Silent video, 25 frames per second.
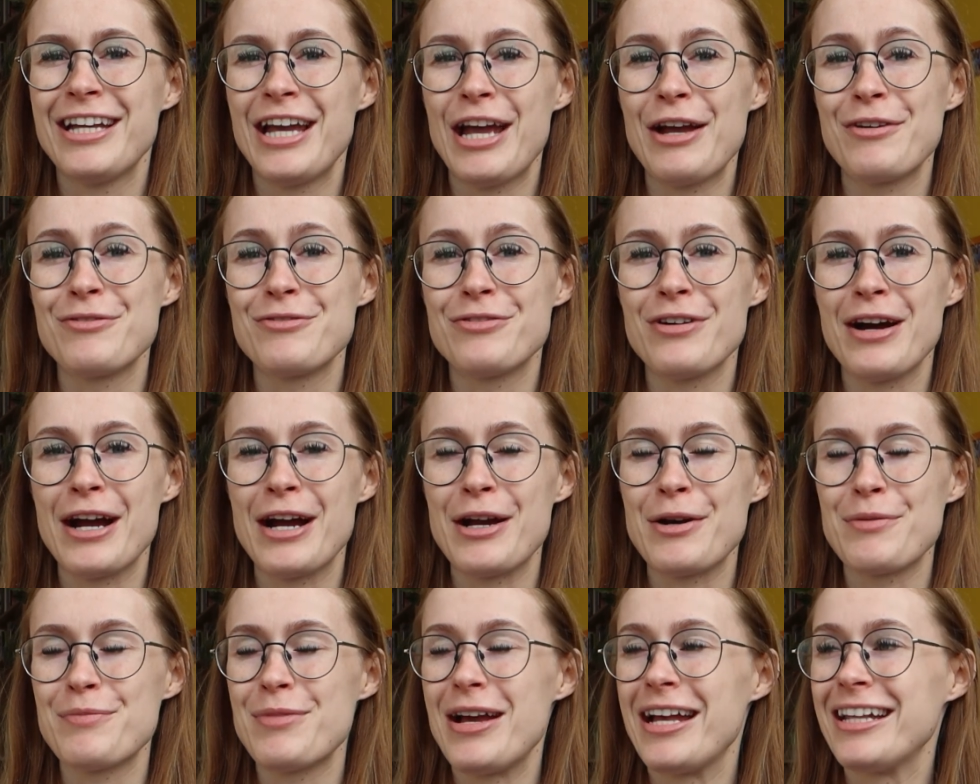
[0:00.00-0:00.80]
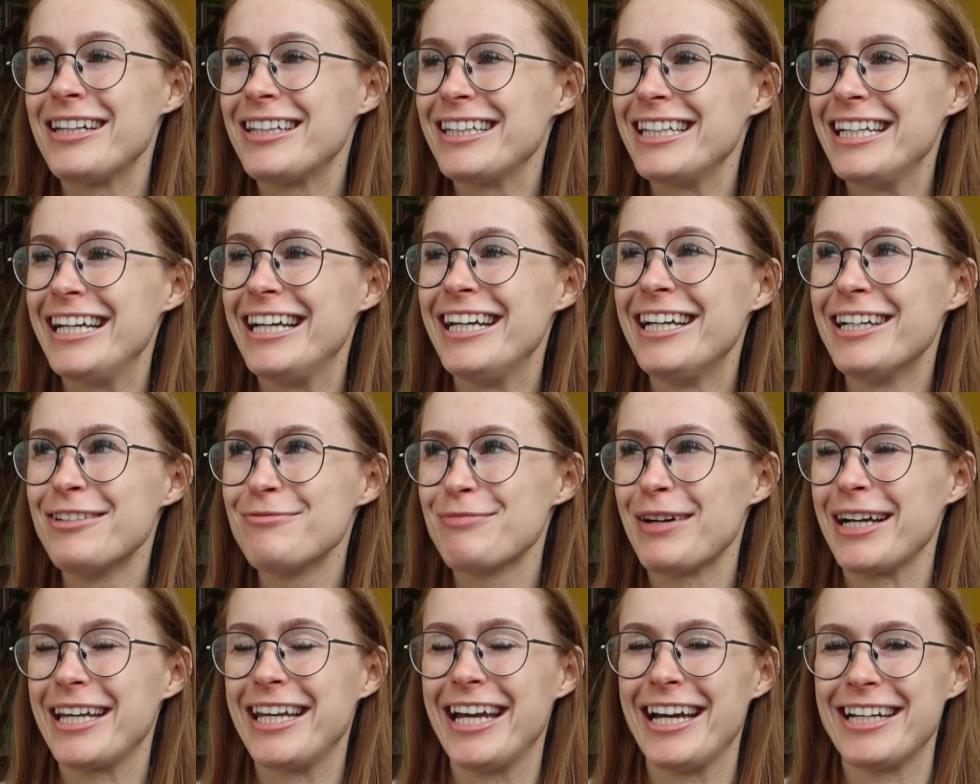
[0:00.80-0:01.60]
environmentally,
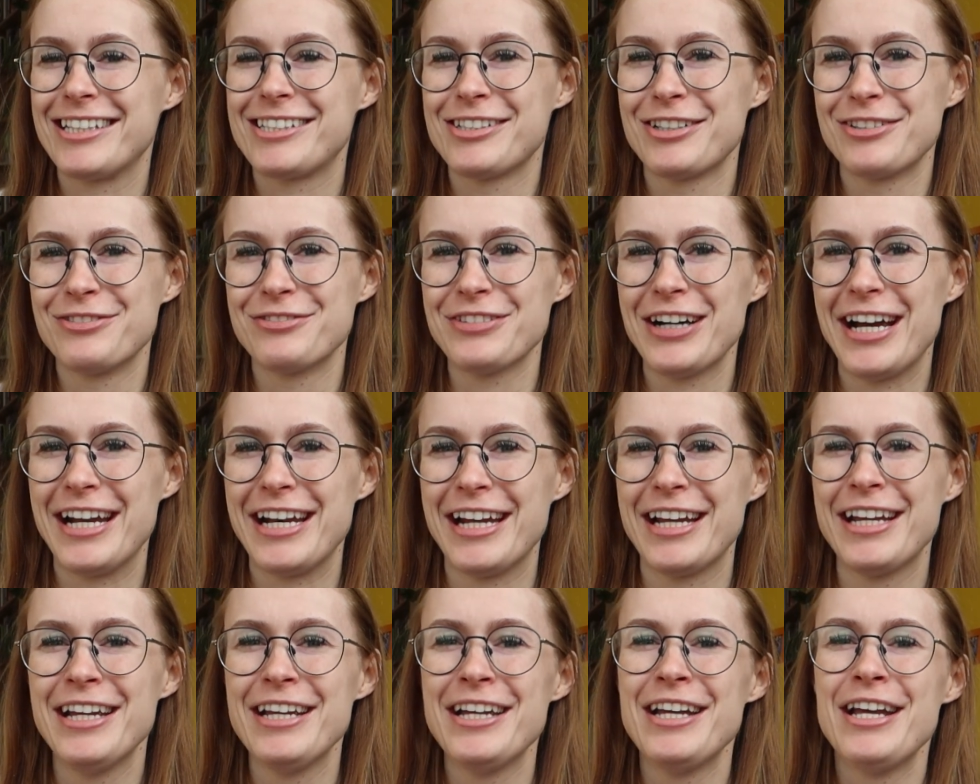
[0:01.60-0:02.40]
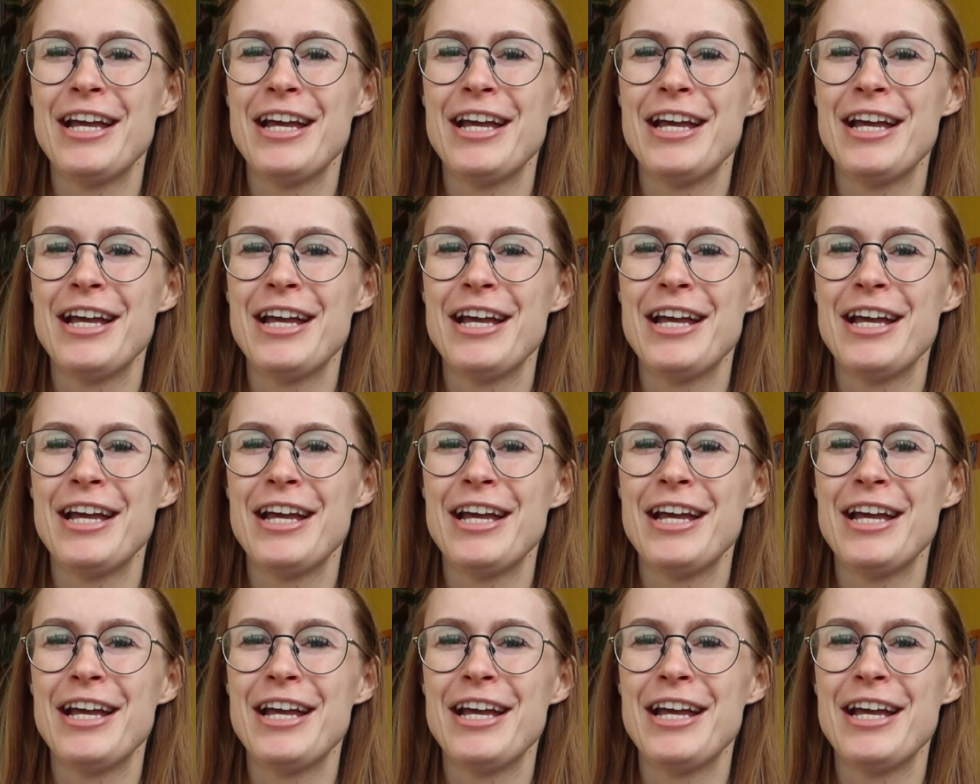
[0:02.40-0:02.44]
my cats are fighting,